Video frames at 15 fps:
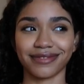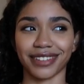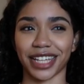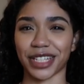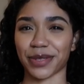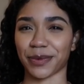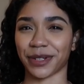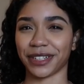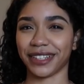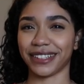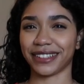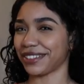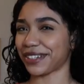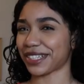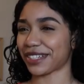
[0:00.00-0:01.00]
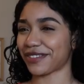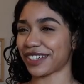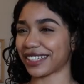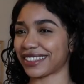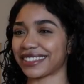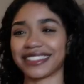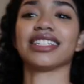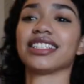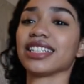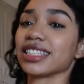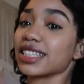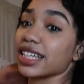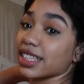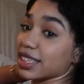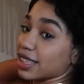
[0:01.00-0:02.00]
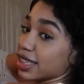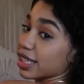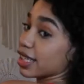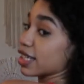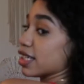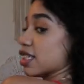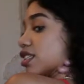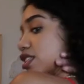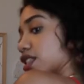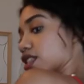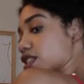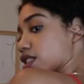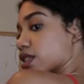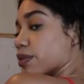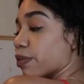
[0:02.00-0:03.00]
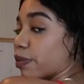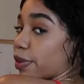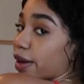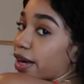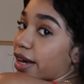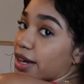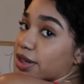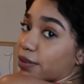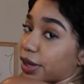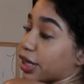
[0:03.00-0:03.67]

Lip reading: ASMR? Question mark? It just looks like this. This is the back,